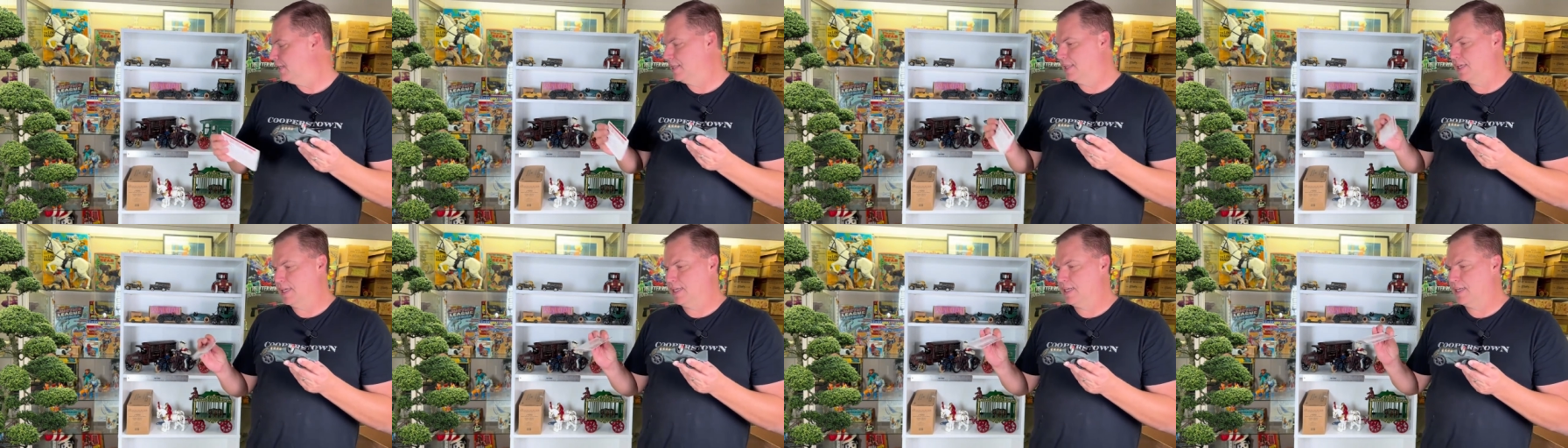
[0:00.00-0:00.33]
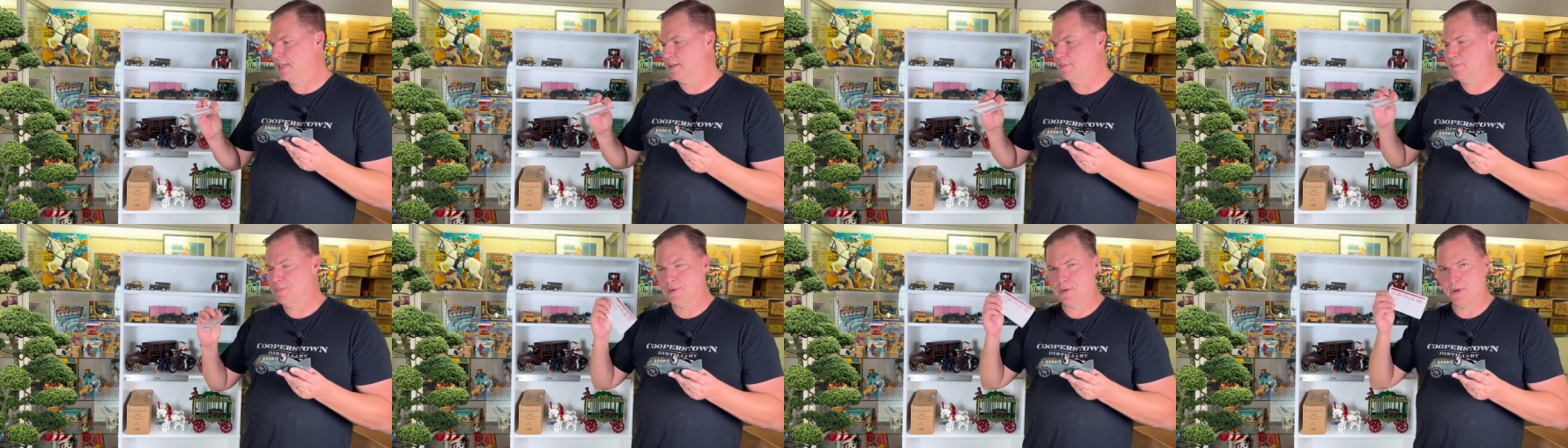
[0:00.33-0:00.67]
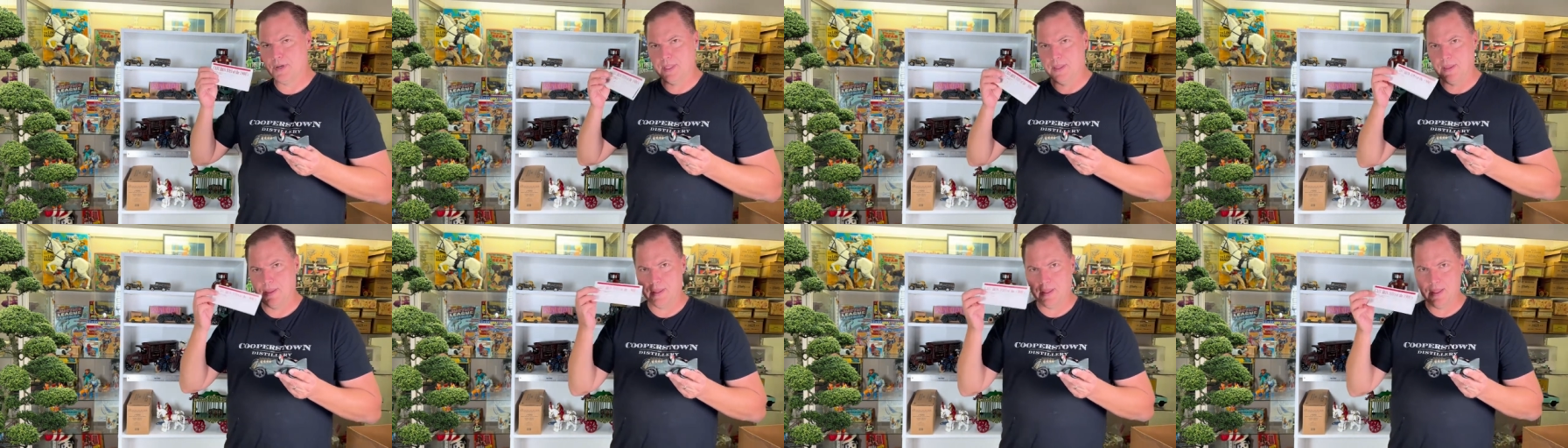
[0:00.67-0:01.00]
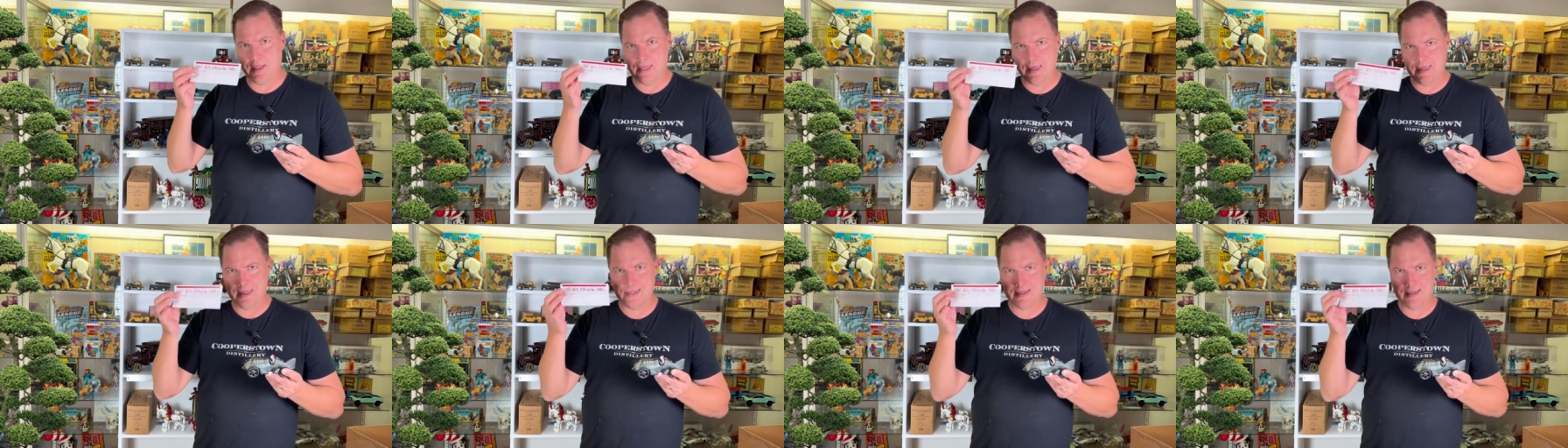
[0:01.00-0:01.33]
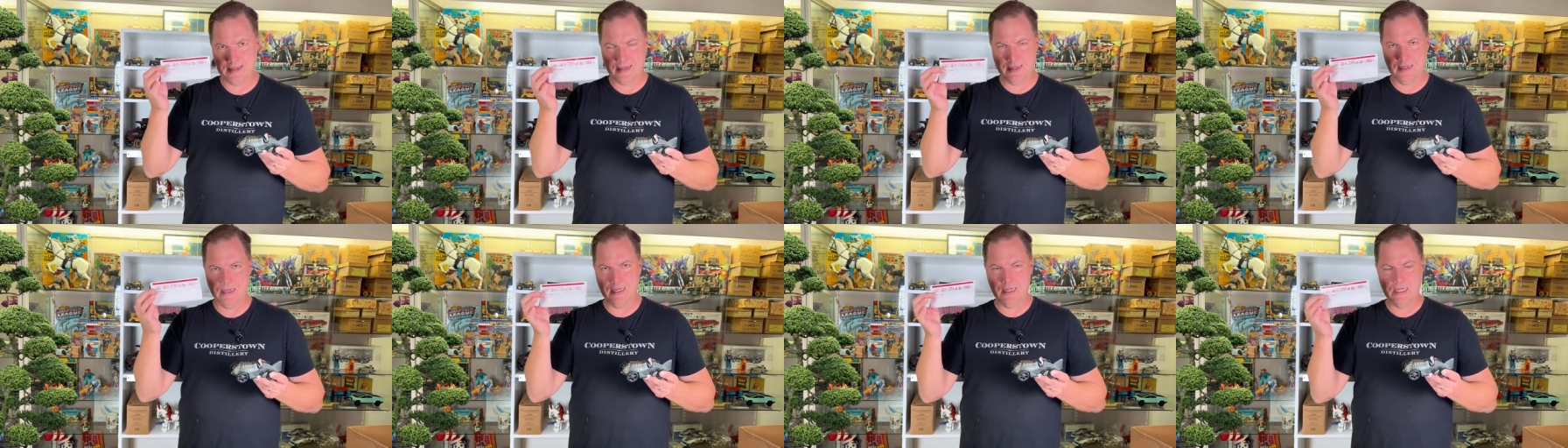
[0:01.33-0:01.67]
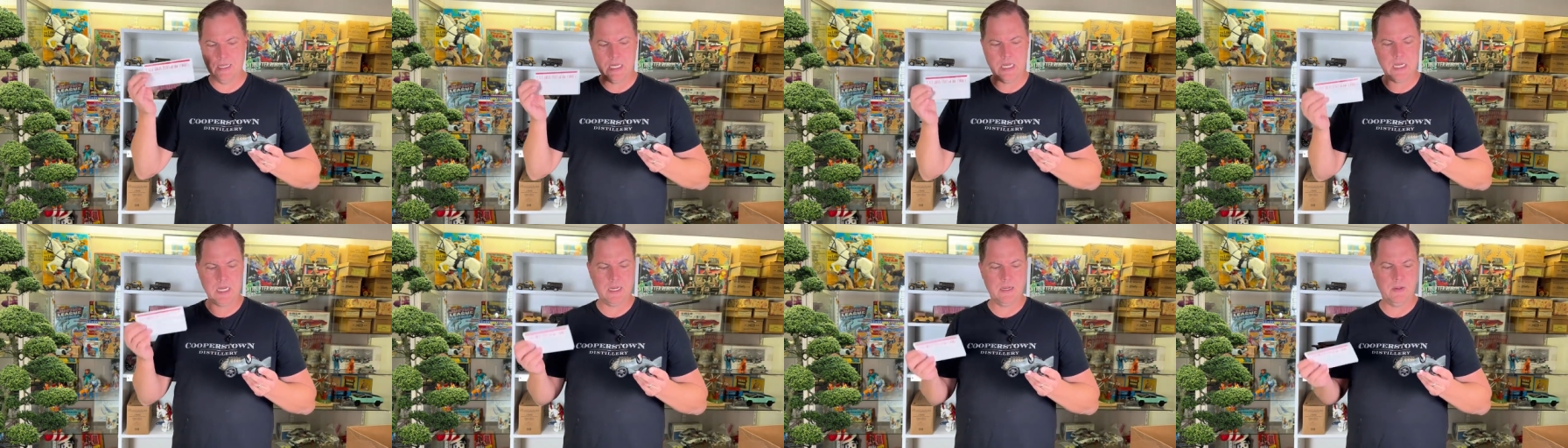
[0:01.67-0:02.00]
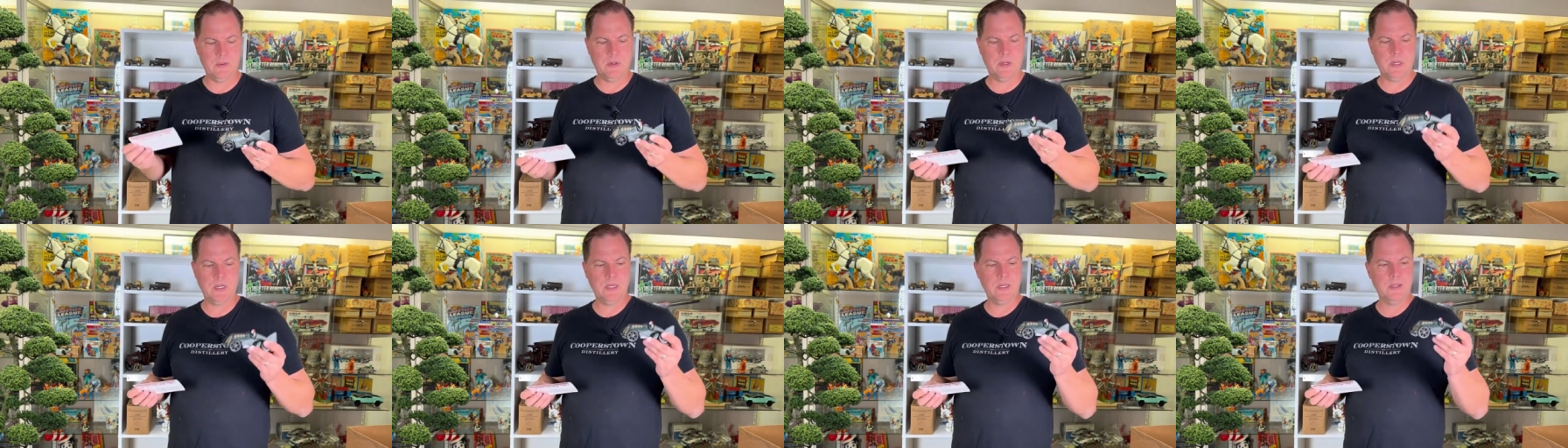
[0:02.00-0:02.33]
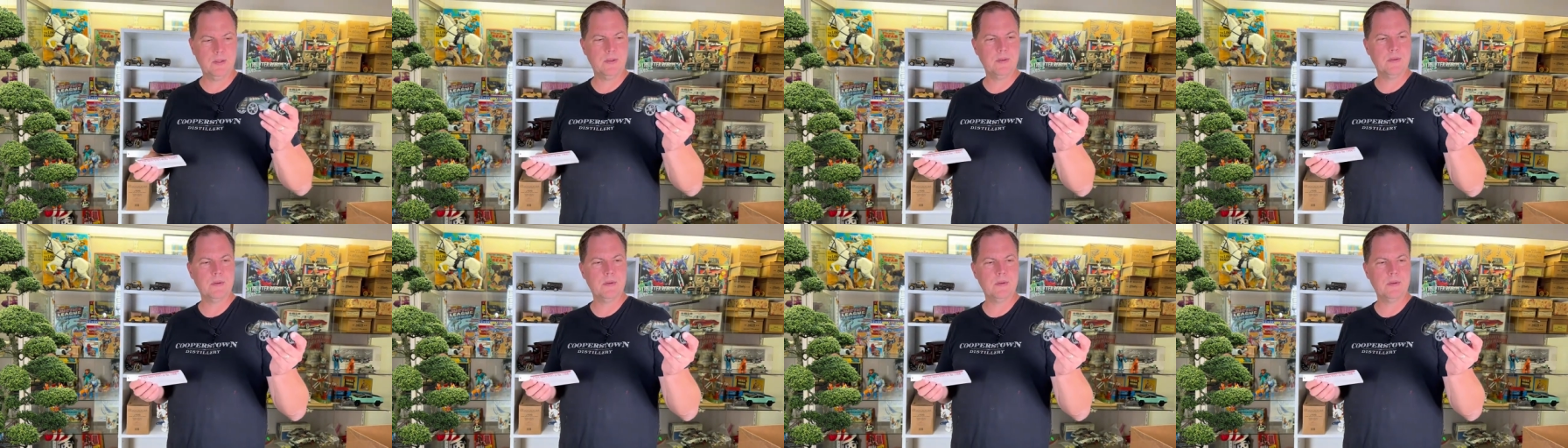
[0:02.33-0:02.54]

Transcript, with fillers: They did print this in Taiwan,